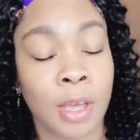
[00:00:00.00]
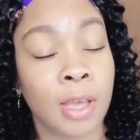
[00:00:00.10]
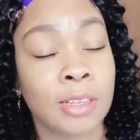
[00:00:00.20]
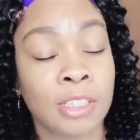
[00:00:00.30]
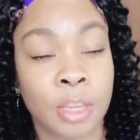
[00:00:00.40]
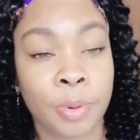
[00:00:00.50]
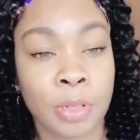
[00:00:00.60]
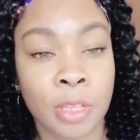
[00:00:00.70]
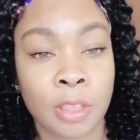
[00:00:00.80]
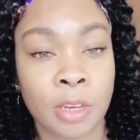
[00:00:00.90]

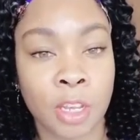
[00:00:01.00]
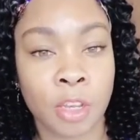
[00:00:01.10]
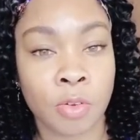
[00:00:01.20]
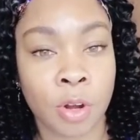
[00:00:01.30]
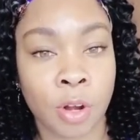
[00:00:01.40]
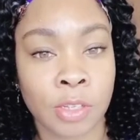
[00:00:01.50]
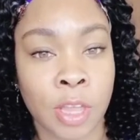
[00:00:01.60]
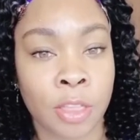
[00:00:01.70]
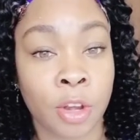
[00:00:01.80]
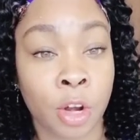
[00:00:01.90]
Typically, the N I C U nurse and
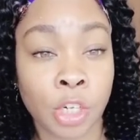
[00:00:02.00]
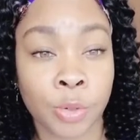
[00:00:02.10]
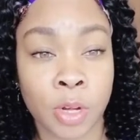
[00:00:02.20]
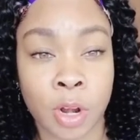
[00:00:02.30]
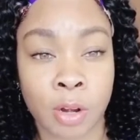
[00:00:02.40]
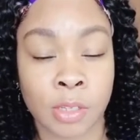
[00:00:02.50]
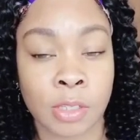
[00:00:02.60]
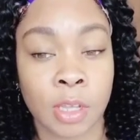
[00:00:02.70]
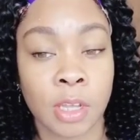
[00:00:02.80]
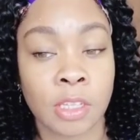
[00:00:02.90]
the nursery nurse
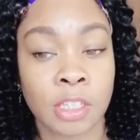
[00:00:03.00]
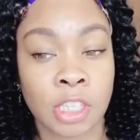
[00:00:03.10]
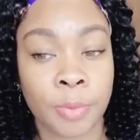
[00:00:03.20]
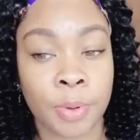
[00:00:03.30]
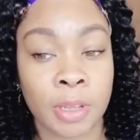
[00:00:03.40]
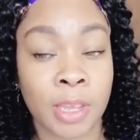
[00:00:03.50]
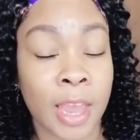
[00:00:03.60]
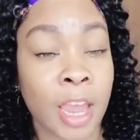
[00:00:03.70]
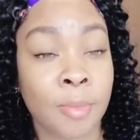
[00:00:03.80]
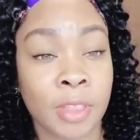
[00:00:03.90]
typically
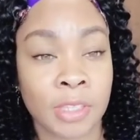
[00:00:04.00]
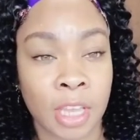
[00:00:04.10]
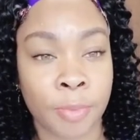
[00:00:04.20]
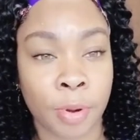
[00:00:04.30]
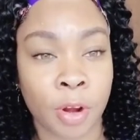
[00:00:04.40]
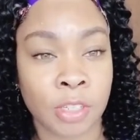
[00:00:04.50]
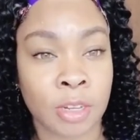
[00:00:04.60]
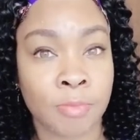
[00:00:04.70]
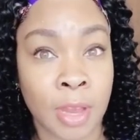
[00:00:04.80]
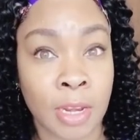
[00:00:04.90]
can be the same person,
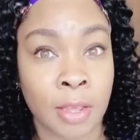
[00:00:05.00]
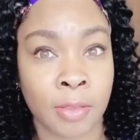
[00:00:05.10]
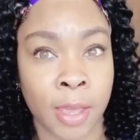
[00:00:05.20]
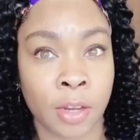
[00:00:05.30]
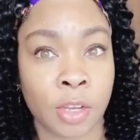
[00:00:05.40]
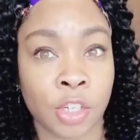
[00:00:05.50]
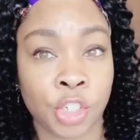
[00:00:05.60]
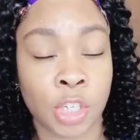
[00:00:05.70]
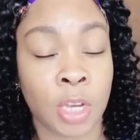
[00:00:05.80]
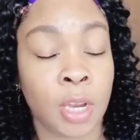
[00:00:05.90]
meaning that
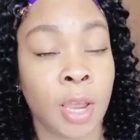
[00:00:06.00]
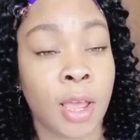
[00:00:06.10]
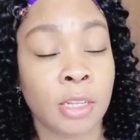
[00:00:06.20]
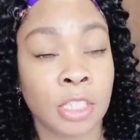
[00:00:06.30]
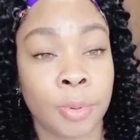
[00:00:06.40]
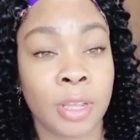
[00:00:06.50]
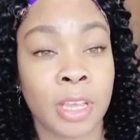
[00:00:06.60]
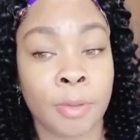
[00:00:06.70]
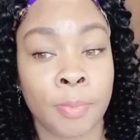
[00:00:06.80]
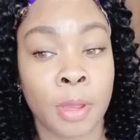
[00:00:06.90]
she typically
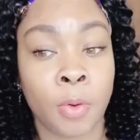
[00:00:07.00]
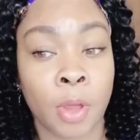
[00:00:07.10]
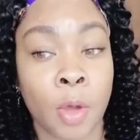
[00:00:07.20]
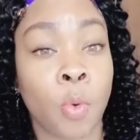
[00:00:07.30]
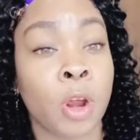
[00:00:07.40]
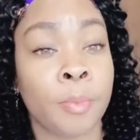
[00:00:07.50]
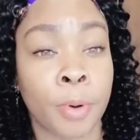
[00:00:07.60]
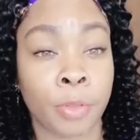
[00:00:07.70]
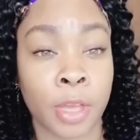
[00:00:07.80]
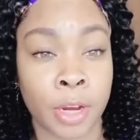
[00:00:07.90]
can be can work in
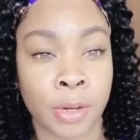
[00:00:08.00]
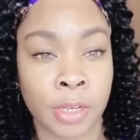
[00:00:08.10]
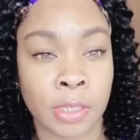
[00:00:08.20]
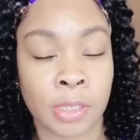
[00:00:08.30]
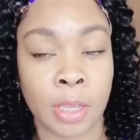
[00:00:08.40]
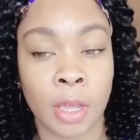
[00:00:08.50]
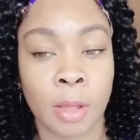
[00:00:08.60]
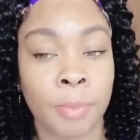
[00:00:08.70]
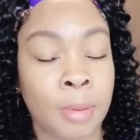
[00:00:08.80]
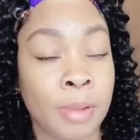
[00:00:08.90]
both areas.
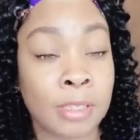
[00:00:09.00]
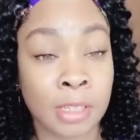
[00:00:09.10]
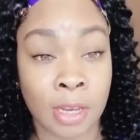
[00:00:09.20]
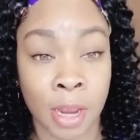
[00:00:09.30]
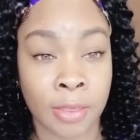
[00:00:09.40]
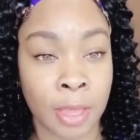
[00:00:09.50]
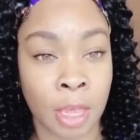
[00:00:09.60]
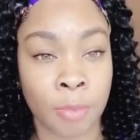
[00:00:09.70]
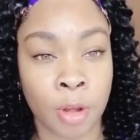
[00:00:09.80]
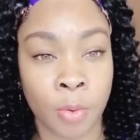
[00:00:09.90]
Maybe tonight they come
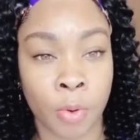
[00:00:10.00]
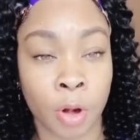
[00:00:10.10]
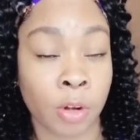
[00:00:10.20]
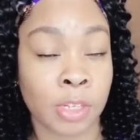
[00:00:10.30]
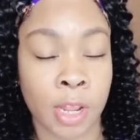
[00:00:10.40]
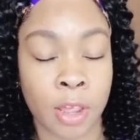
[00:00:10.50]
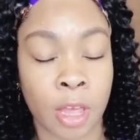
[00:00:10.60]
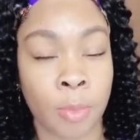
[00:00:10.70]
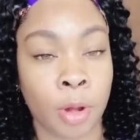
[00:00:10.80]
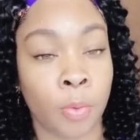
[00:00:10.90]
in and work, or today they
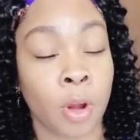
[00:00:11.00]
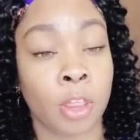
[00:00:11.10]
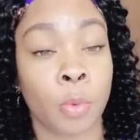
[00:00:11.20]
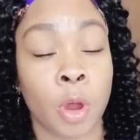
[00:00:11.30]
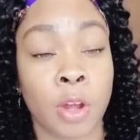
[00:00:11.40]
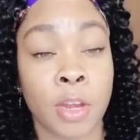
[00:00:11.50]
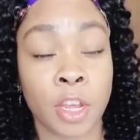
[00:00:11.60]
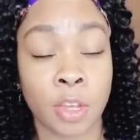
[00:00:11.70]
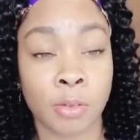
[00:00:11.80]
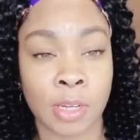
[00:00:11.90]
come in and work, and they're working N I
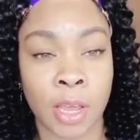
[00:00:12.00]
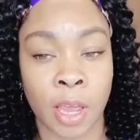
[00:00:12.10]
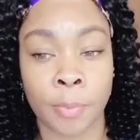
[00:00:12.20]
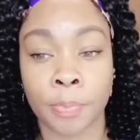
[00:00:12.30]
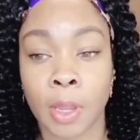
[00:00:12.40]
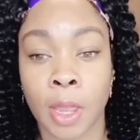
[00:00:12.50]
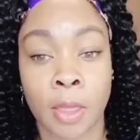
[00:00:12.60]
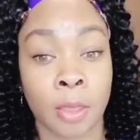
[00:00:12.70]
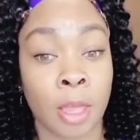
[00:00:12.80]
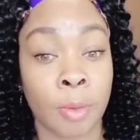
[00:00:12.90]
C U today, and
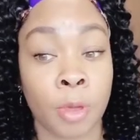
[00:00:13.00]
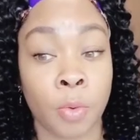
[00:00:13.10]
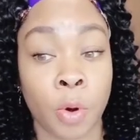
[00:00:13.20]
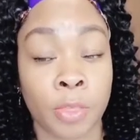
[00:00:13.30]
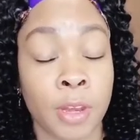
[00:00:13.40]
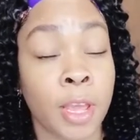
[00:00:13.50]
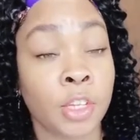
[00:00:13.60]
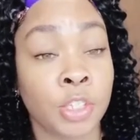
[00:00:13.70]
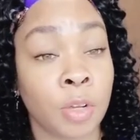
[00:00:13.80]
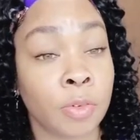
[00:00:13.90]
they come in and work the next
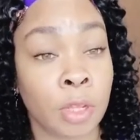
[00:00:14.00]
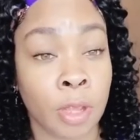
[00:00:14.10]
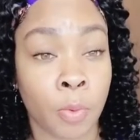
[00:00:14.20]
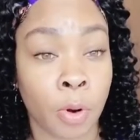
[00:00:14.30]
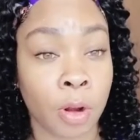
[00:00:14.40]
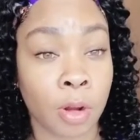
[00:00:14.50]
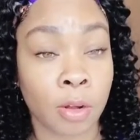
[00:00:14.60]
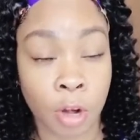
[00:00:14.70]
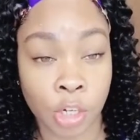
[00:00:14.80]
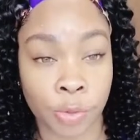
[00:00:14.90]
shift and they work
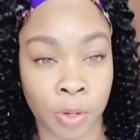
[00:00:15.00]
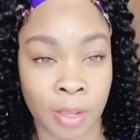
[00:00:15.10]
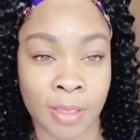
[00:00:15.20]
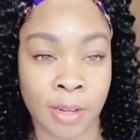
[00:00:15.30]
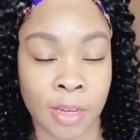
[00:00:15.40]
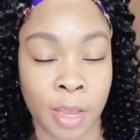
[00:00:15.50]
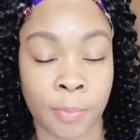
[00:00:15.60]
nursery that day.